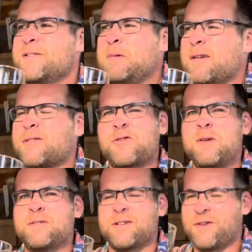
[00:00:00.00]
Oh,
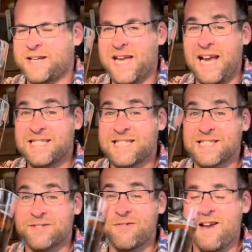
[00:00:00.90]
treatment centre a case.
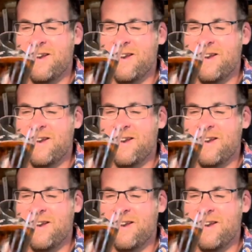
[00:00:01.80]
That's really